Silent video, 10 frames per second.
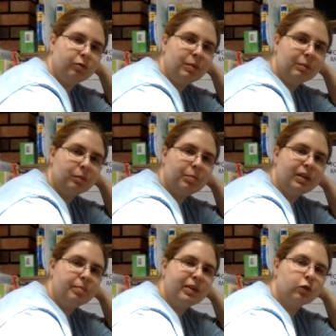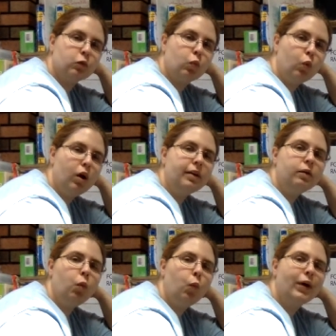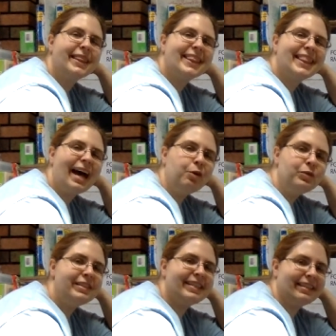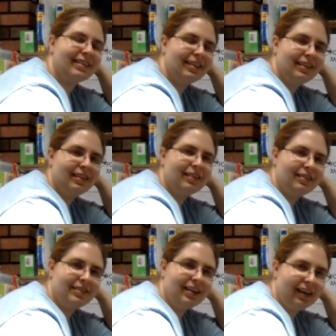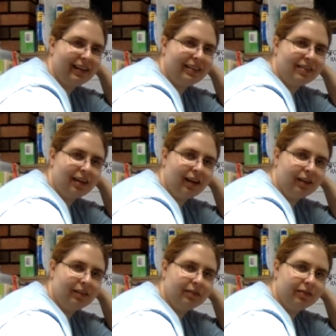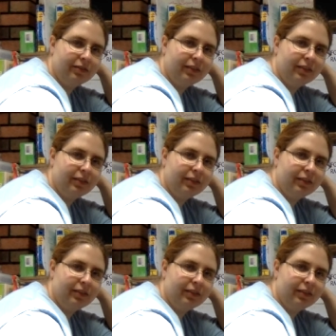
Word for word: Remember, millimeters 1 1,000th the size of